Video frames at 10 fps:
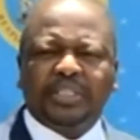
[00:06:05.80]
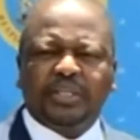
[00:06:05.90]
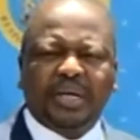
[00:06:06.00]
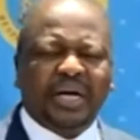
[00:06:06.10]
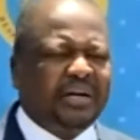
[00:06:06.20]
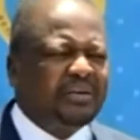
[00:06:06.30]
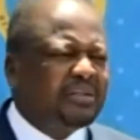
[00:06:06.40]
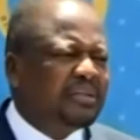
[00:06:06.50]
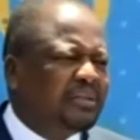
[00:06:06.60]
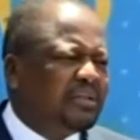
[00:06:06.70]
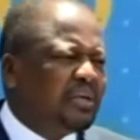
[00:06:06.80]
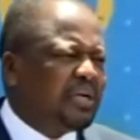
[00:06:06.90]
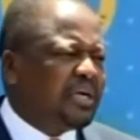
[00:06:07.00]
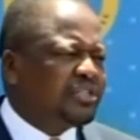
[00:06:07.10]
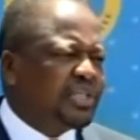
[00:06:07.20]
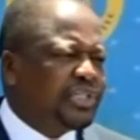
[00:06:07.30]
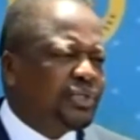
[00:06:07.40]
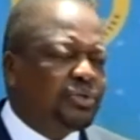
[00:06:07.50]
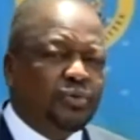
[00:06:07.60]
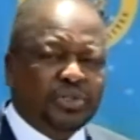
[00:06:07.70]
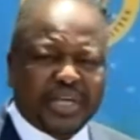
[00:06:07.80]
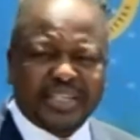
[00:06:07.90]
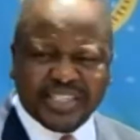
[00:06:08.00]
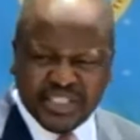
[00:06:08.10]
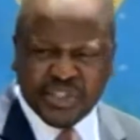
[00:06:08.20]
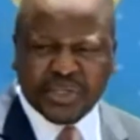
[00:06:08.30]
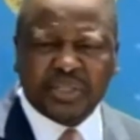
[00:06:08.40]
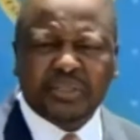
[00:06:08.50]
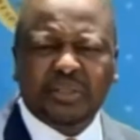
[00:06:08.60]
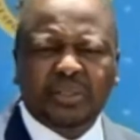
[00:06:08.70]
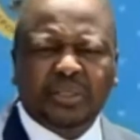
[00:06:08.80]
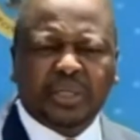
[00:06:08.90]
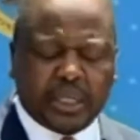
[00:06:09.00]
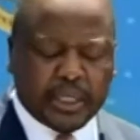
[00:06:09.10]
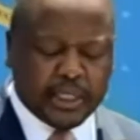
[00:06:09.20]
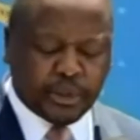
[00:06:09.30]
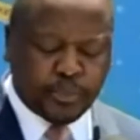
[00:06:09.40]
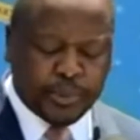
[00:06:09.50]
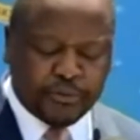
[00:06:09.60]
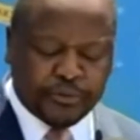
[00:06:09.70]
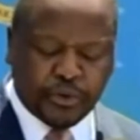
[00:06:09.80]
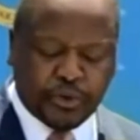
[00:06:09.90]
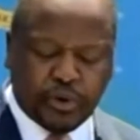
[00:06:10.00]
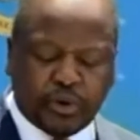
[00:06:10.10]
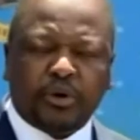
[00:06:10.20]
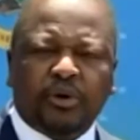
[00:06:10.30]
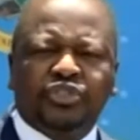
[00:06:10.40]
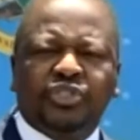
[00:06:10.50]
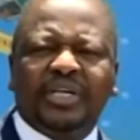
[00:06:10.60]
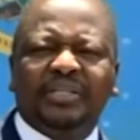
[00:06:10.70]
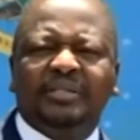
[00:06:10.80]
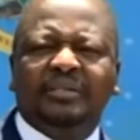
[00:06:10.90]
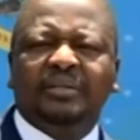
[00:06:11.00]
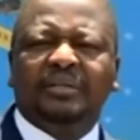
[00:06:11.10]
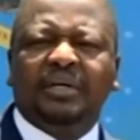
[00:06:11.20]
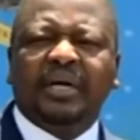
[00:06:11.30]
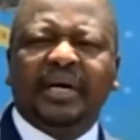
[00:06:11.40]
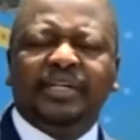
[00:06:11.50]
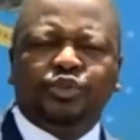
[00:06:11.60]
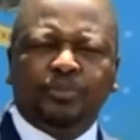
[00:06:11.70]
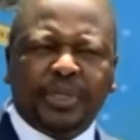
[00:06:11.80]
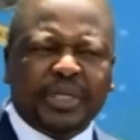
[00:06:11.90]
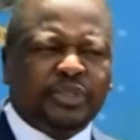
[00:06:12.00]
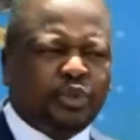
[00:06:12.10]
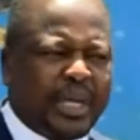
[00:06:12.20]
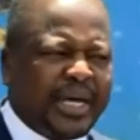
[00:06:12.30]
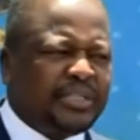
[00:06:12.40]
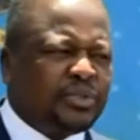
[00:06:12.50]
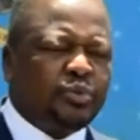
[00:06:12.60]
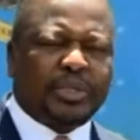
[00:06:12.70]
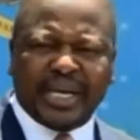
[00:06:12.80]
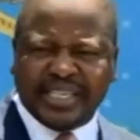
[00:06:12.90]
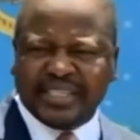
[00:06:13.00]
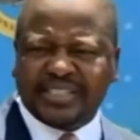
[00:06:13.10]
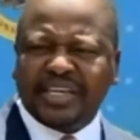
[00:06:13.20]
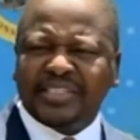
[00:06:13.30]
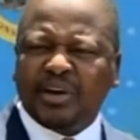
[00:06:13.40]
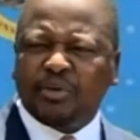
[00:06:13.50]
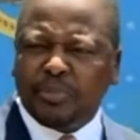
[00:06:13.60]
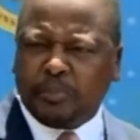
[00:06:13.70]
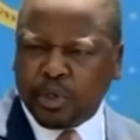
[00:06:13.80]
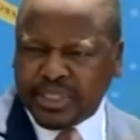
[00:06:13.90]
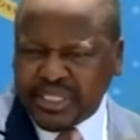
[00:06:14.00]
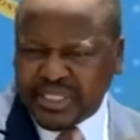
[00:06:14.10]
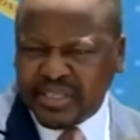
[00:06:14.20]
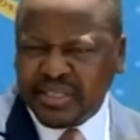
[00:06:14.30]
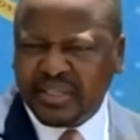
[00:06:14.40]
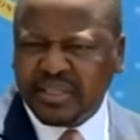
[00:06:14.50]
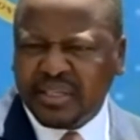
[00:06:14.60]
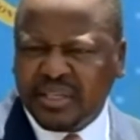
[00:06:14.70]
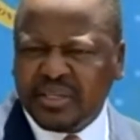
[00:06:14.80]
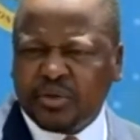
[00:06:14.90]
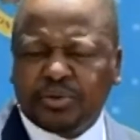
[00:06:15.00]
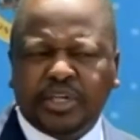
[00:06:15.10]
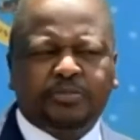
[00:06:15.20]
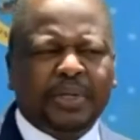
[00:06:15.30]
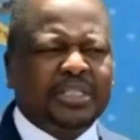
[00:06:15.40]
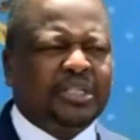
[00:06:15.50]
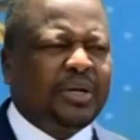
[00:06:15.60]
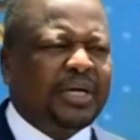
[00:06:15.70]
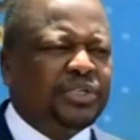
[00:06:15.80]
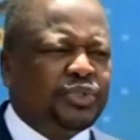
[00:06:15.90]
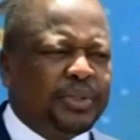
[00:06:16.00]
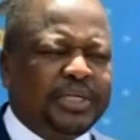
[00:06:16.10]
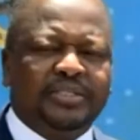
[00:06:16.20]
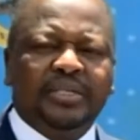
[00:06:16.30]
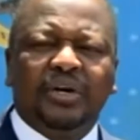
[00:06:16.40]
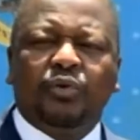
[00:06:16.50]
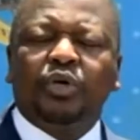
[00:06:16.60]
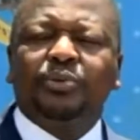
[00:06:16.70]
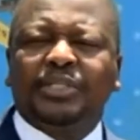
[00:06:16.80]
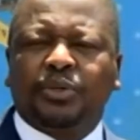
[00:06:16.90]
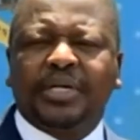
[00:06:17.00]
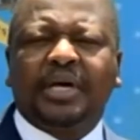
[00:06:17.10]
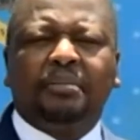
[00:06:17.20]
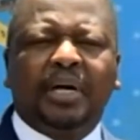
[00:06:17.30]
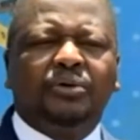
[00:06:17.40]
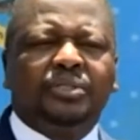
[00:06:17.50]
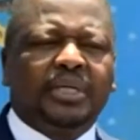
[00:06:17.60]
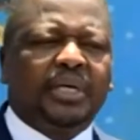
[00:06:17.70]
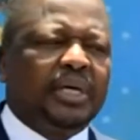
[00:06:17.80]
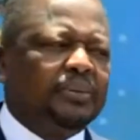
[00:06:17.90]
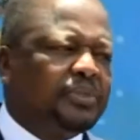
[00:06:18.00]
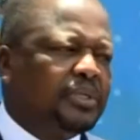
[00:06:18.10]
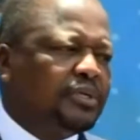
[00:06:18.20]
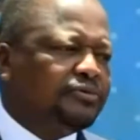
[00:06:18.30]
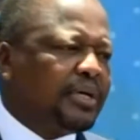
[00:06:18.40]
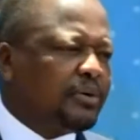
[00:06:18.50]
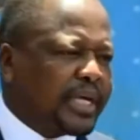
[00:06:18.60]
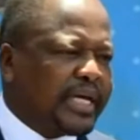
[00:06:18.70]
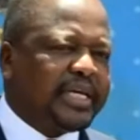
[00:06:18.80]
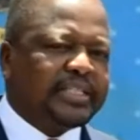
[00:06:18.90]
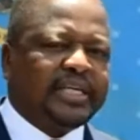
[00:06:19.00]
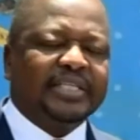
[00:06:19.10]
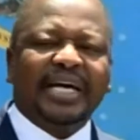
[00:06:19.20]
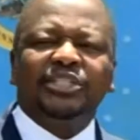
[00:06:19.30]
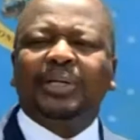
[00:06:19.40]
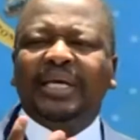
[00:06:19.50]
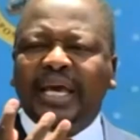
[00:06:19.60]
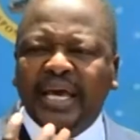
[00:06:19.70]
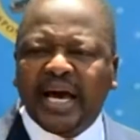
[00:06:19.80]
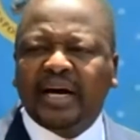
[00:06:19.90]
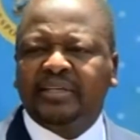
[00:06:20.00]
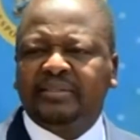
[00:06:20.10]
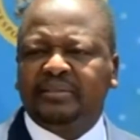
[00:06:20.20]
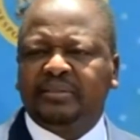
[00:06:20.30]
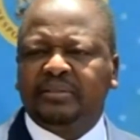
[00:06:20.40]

this particular uh, session was essentially uh, to brief you on oxygen and to bring to light to Kenyans just how important you know, this particular issue is. What we are talking about, um, fellow Kenyans, is actually air.